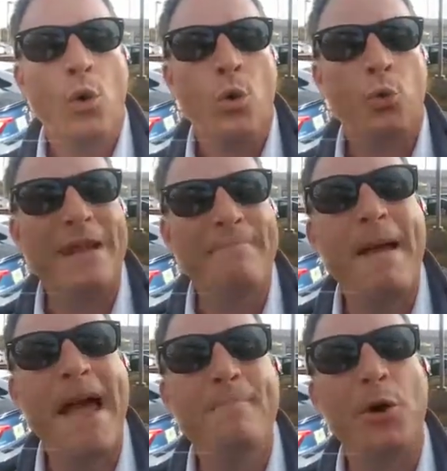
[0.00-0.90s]

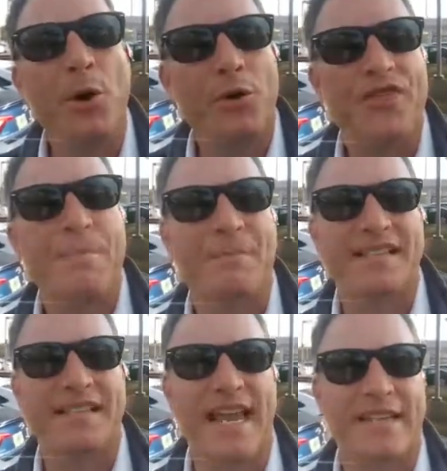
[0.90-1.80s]
Remember the
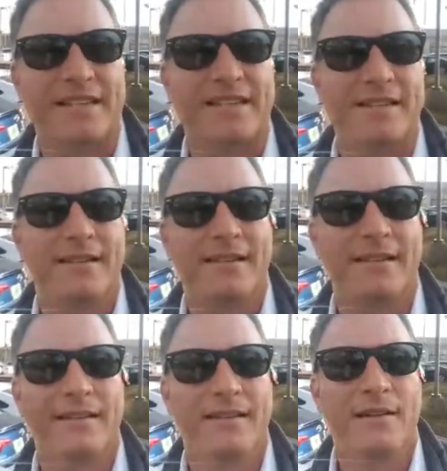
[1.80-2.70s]
mistakes.
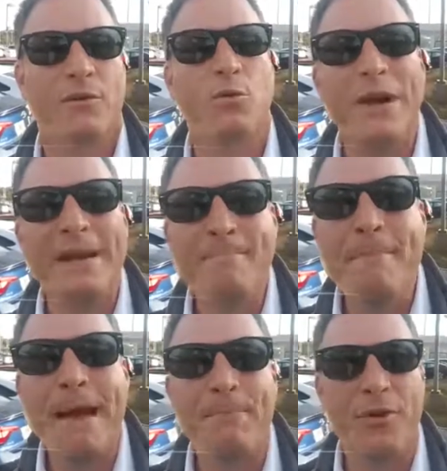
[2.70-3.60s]

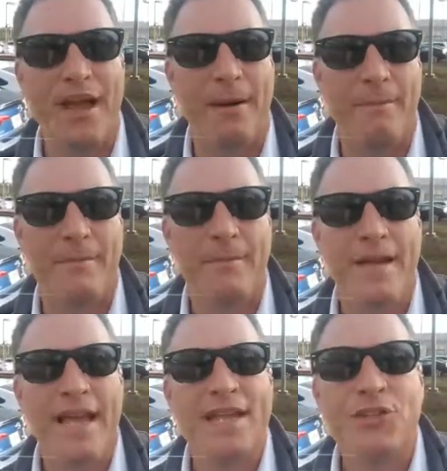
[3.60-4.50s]
Remember them.
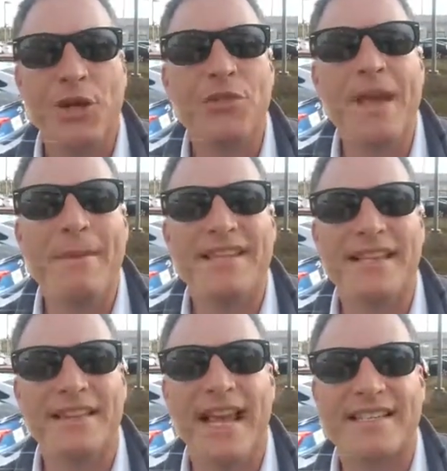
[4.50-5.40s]
Turn them into
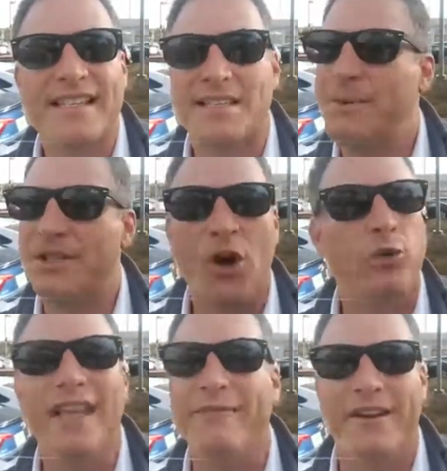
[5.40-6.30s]
lessons, but don't
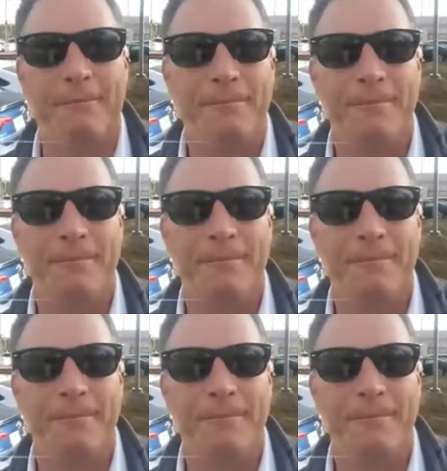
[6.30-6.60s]
live in them.